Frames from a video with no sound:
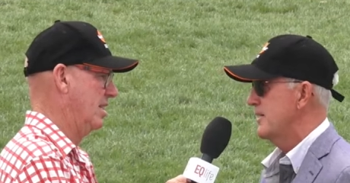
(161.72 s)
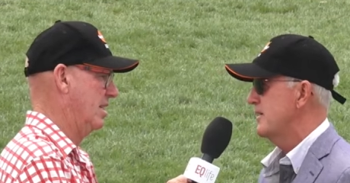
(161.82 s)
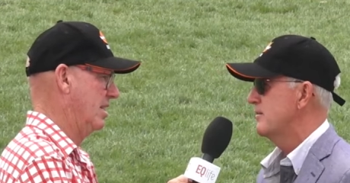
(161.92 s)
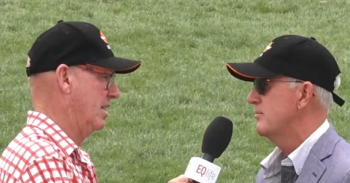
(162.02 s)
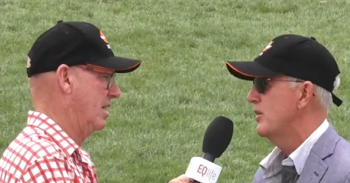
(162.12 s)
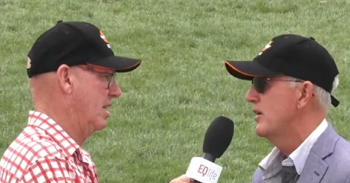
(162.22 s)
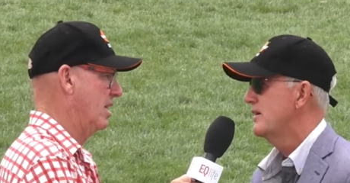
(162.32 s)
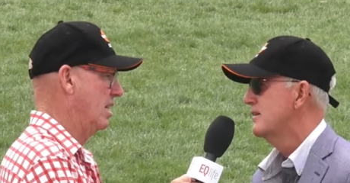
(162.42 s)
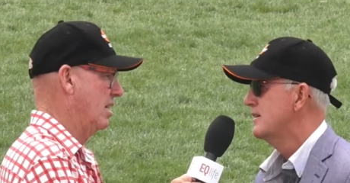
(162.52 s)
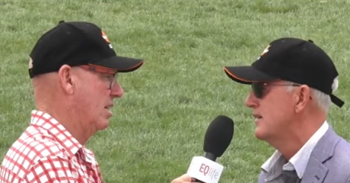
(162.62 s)
Speaker 1: money can
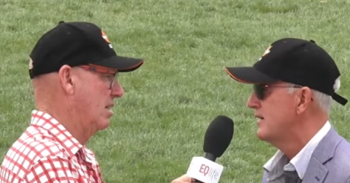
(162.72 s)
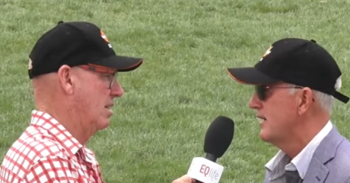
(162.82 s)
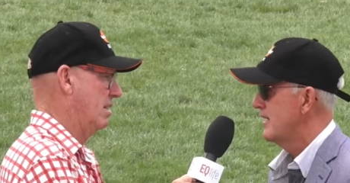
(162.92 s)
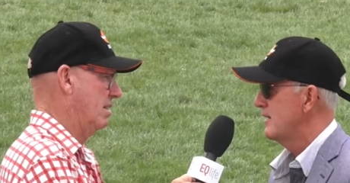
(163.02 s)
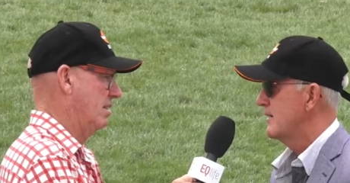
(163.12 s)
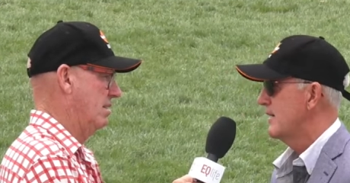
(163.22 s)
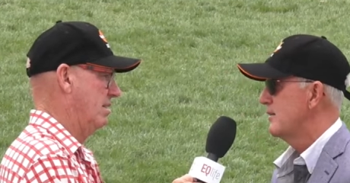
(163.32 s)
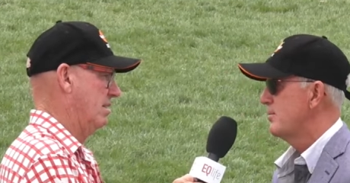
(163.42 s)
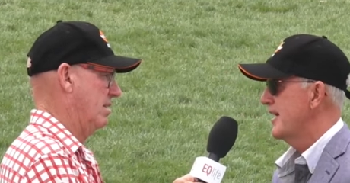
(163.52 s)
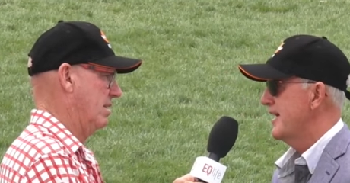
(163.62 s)
buy, and uh,
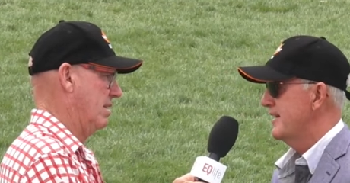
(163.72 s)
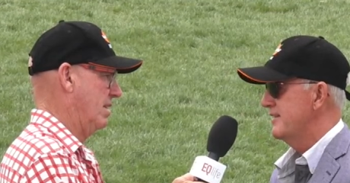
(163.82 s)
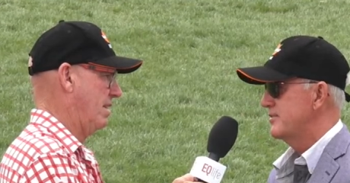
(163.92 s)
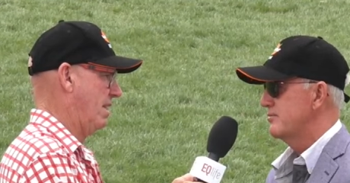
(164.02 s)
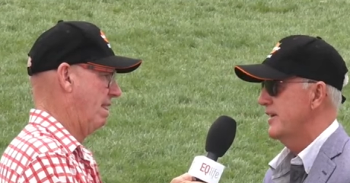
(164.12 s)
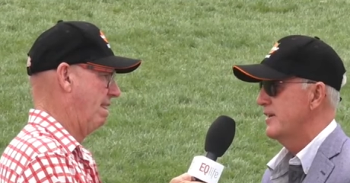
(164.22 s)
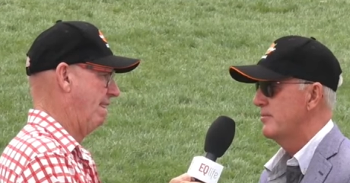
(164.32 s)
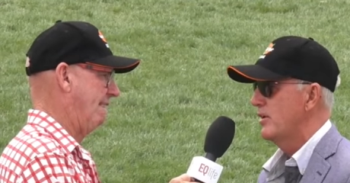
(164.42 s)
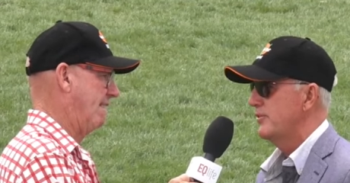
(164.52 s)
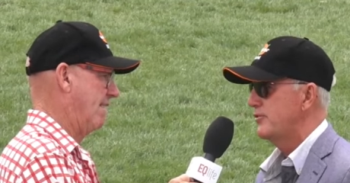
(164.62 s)
the plan is to run
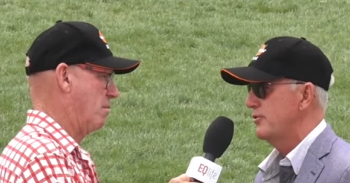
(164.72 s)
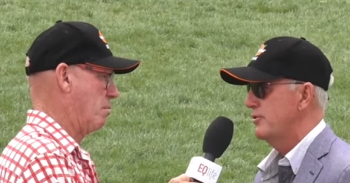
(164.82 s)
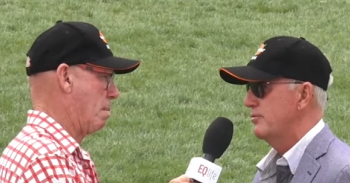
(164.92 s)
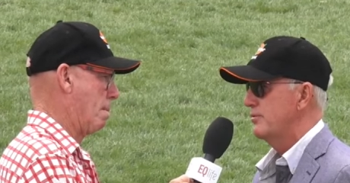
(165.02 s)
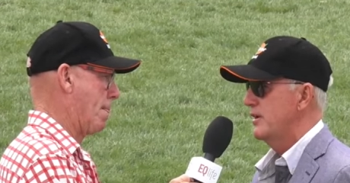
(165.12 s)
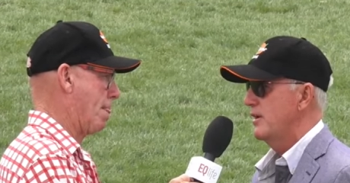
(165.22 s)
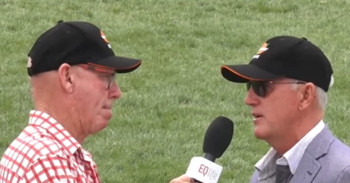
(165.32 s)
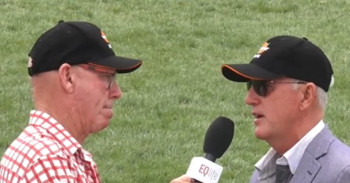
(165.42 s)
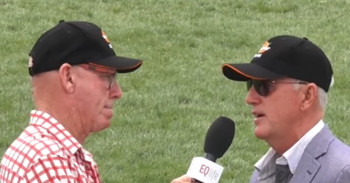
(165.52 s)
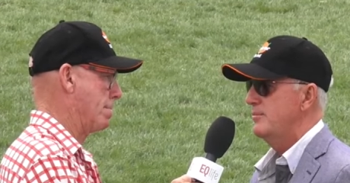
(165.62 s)
them right through to Rio
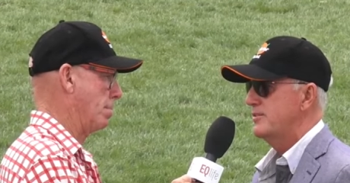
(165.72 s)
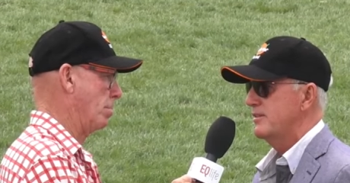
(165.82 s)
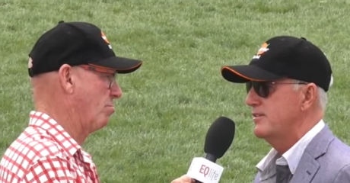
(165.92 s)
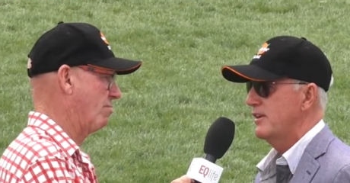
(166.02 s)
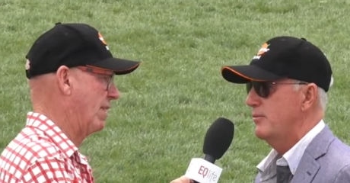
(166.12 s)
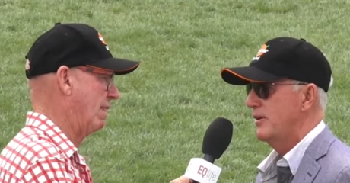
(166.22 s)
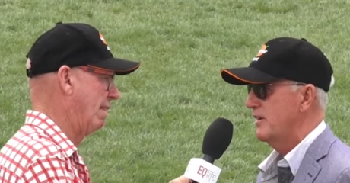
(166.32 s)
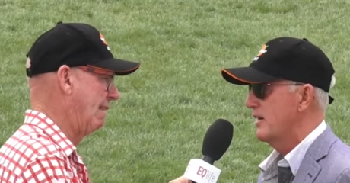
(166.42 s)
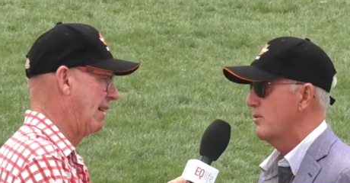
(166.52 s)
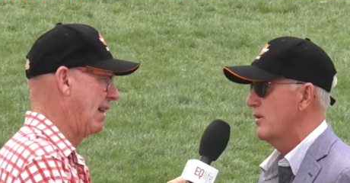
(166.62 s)
Games and see if we
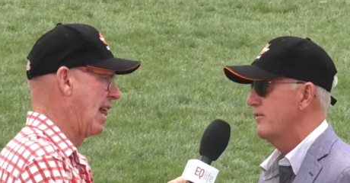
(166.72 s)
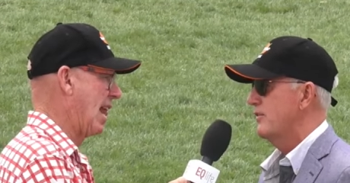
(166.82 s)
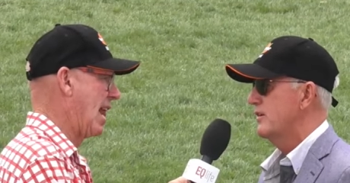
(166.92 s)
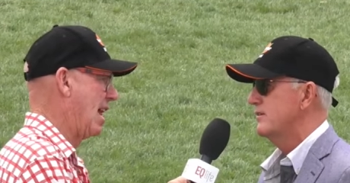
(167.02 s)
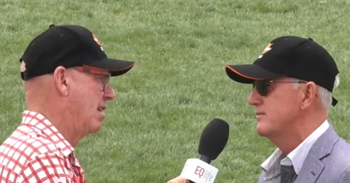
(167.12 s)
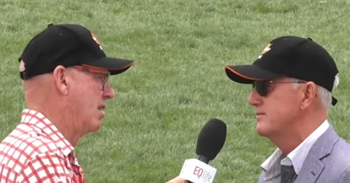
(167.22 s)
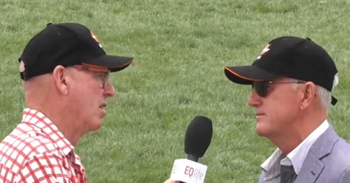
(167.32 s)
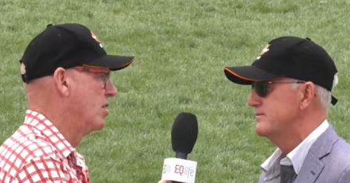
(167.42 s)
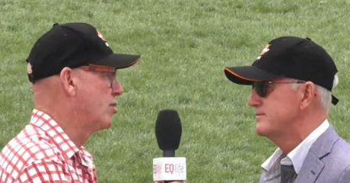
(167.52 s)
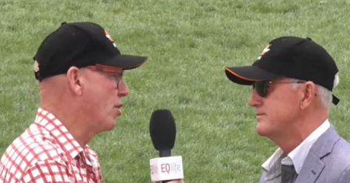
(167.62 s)
can get qualified.
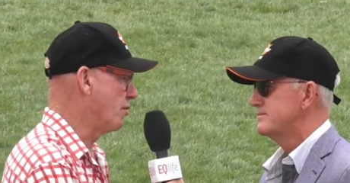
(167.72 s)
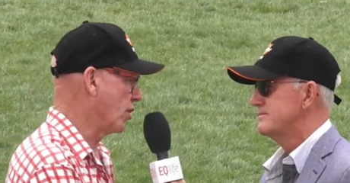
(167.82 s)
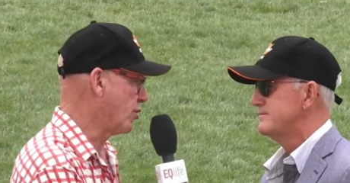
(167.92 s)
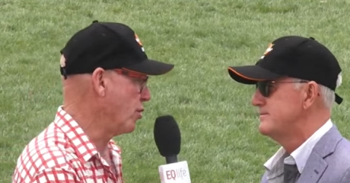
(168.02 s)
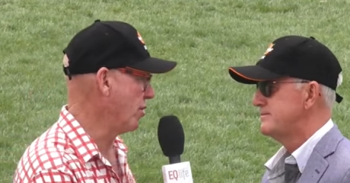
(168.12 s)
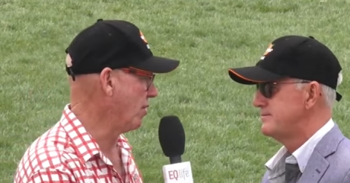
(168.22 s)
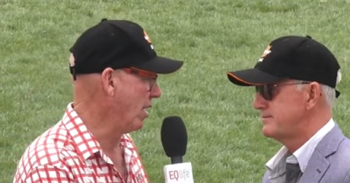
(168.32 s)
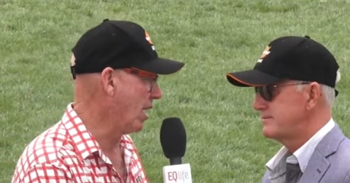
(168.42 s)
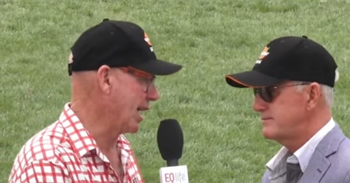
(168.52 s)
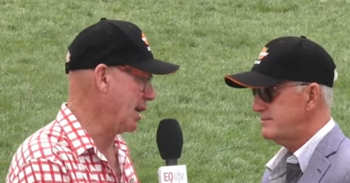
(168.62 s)
Speaker 2: So you've got two that are
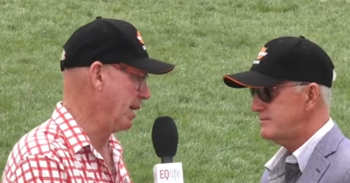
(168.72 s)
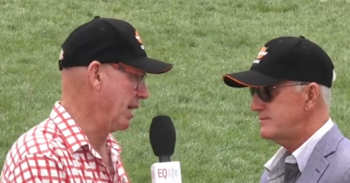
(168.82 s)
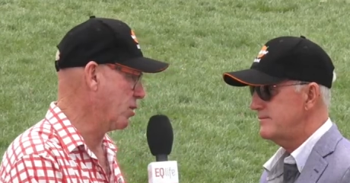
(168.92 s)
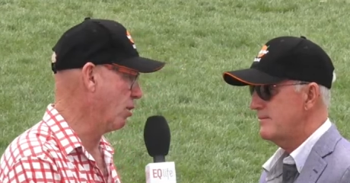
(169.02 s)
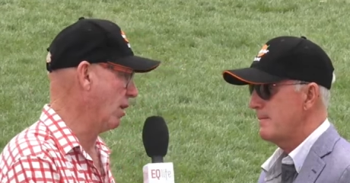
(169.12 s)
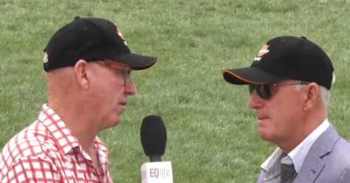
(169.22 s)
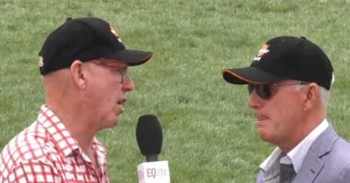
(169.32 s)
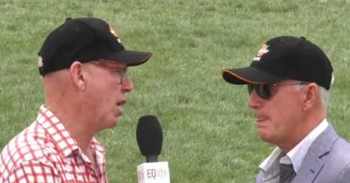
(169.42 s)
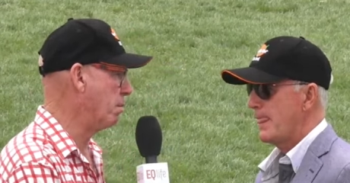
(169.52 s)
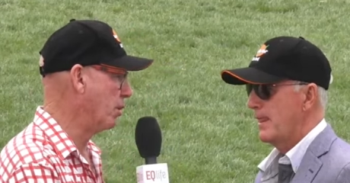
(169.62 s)
likely to be
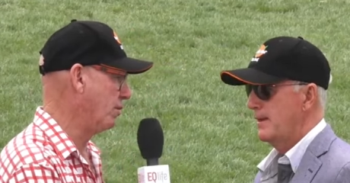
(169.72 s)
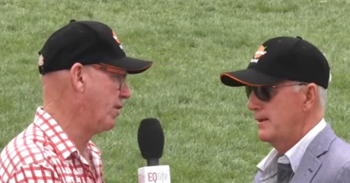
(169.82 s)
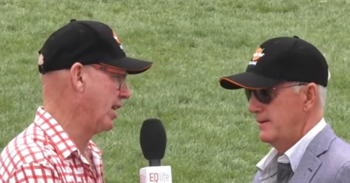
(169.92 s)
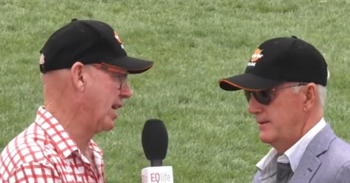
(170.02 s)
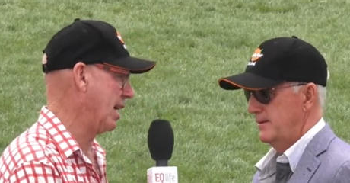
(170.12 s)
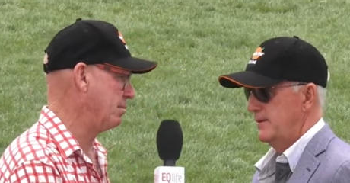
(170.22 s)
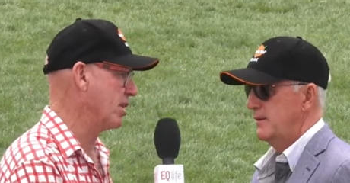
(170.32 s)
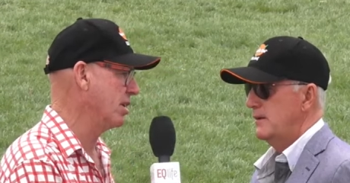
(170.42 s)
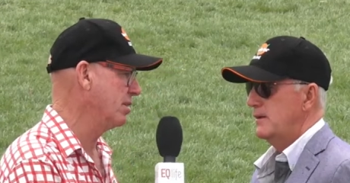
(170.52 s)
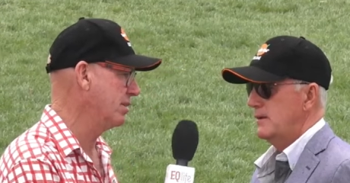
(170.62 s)
qualifiable for the games,
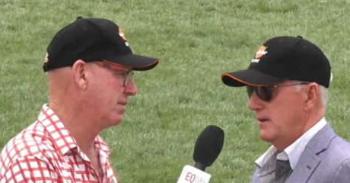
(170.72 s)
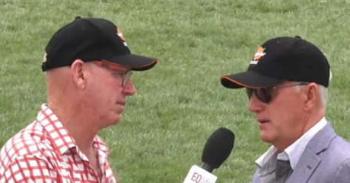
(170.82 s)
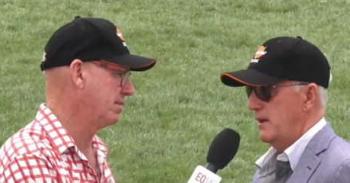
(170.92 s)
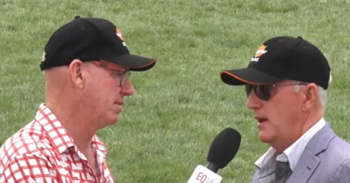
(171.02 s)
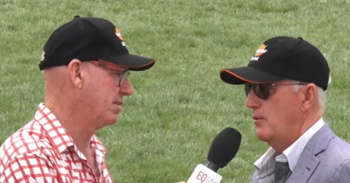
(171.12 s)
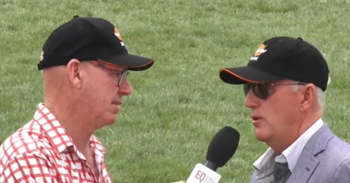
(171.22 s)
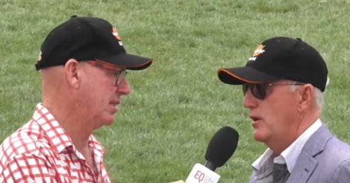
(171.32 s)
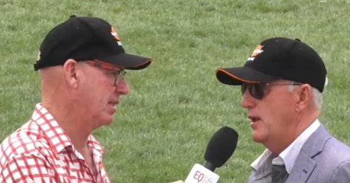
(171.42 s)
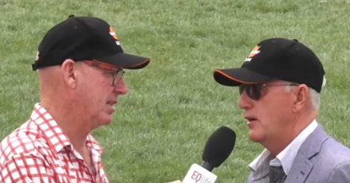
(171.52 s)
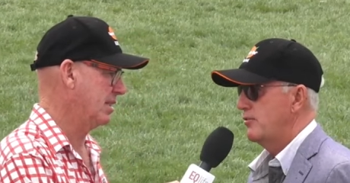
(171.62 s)
huh?
Speaker 1: Yeah,
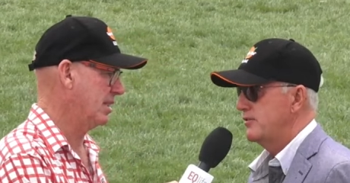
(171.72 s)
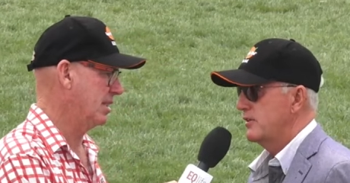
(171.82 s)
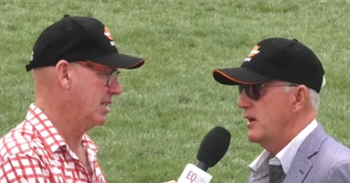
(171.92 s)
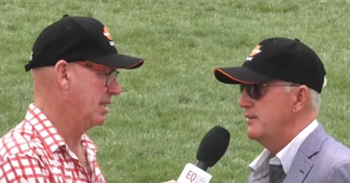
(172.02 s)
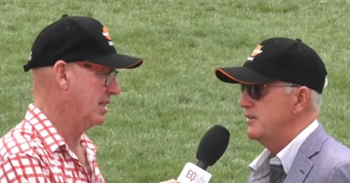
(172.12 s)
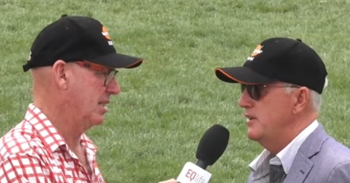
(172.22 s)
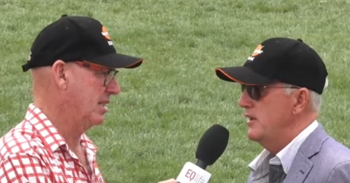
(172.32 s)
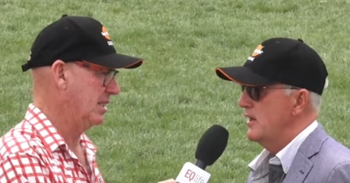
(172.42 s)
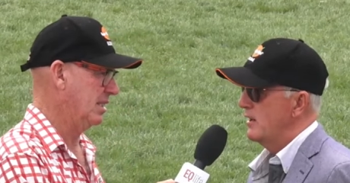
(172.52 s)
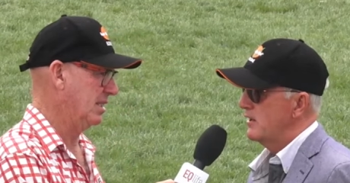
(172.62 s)
well, uh, Cristalline's a
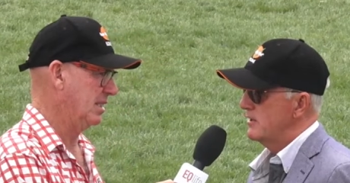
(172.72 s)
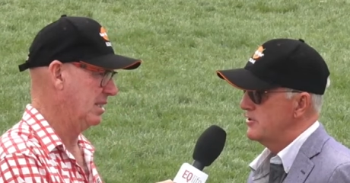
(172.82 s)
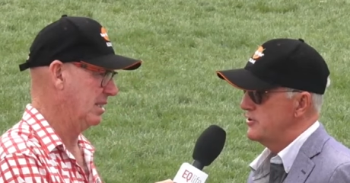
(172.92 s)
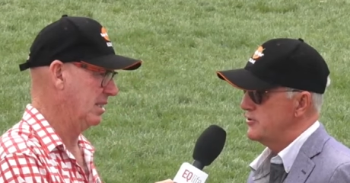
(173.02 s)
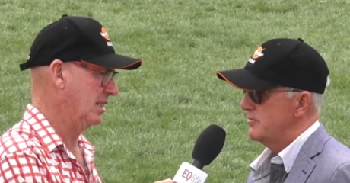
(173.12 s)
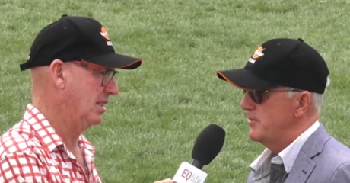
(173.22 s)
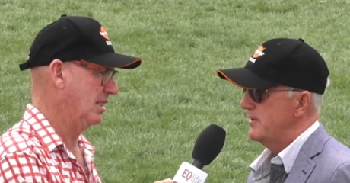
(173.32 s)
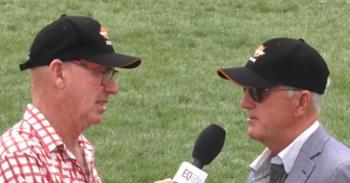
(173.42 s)
year younger than she should be,